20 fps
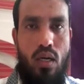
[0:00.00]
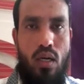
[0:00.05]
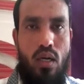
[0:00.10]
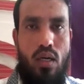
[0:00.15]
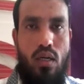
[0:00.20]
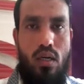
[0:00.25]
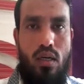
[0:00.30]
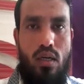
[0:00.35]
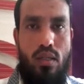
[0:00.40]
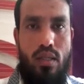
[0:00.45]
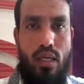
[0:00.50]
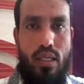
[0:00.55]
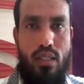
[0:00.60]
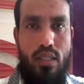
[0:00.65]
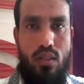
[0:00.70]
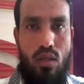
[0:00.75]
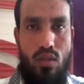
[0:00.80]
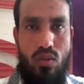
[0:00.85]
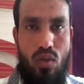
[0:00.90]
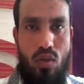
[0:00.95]
that
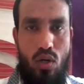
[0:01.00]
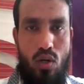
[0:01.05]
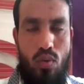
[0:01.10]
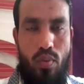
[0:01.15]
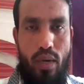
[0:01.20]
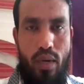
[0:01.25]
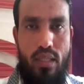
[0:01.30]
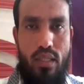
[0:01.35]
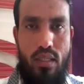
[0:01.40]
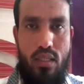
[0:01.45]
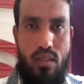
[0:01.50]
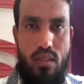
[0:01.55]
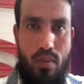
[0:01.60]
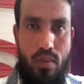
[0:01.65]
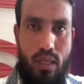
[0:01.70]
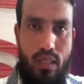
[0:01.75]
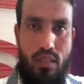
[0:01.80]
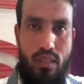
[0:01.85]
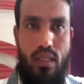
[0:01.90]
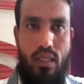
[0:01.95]
is also occupy the
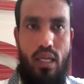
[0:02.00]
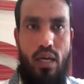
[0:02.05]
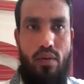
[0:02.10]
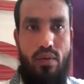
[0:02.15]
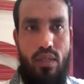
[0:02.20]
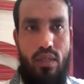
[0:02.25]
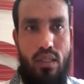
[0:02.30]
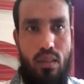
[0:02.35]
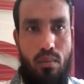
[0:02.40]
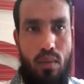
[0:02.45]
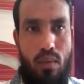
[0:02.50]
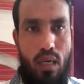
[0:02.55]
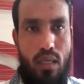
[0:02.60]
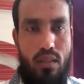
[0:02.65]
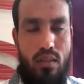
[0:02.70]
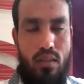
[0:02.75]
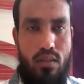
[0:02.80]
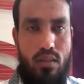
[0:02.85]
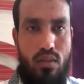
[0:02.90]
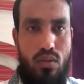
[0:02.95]
space and having the mass.
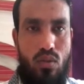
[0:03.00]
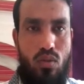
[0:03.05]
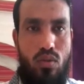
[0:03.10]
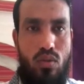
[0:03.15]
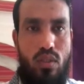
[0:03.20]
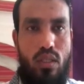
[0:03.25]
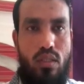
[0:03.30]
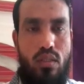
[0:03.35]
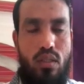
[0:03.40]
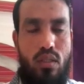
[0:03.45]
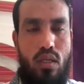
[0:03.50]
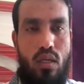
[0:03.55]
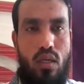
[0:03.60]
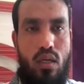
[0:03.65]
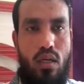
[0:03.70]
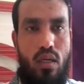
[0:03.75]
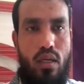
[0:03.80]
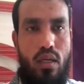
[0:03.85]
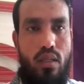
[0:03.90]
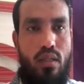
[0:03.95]
So this
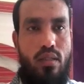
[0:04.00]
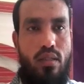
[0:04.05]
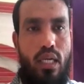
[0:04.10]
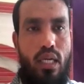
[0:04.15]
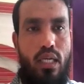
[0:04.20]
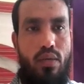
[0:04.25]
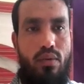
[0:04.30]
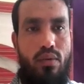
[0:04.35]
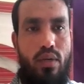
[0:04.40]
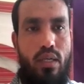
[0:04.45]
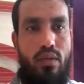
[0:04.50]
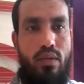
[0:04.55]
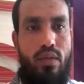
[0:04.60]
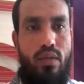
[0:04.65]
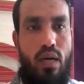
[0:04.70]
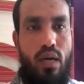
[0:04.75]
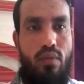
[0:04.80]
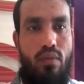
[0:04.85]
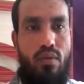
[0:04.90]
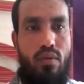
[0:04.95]
in this activity we
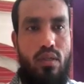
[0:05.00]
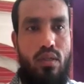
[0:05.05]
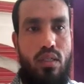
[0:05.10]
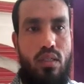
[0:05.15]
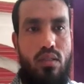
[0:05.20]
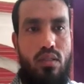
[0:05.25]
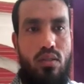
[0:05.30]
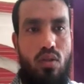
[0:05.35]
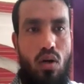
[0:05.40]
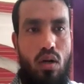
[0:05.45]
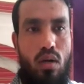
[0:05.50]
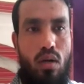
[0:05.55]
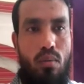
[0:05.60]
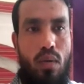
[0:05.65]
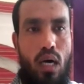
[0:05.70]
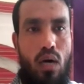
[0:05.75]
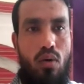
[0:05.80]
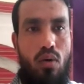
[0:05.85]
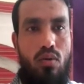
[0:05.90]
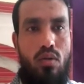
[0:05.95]
have just talk
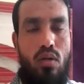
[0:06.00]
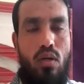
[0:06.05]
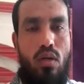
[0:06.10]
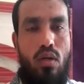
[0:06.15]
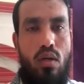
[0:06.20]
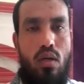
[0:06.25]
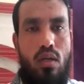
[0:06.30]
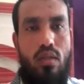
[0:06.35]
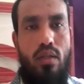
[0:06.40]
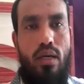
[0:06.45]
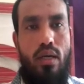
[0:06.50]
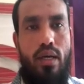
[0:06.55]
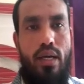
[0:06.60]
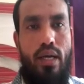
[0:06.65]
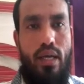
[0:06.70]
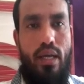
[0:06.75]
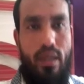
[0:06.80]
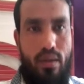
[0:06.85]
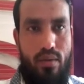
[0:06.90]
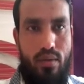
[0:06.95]
about the
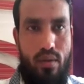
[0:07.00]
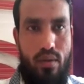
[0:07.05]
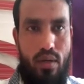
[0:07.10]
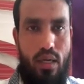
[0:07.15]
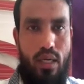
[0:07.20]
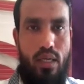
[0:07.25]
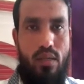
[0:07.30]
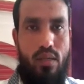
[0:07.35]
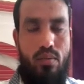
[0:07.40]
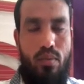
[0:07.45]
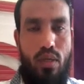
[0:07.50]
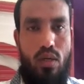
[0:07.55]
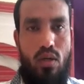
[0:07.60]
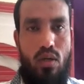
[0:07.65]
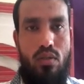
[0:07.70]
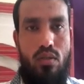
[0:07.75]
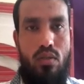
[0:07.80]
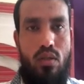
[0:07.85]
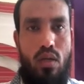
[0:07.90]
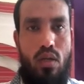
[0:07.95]
air, right,
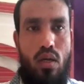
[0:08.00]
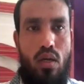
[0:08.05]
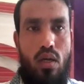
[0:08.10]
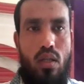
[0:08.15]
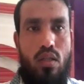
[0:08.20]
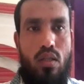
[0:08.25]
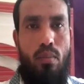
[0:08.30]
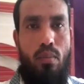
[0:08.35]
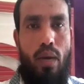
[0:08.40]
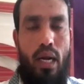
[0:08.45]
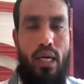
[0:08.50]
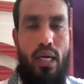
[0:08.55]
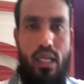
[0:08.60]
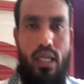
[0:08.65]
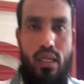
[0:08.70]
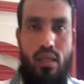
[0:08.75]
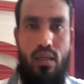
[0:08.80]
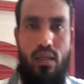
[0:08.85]
because the matter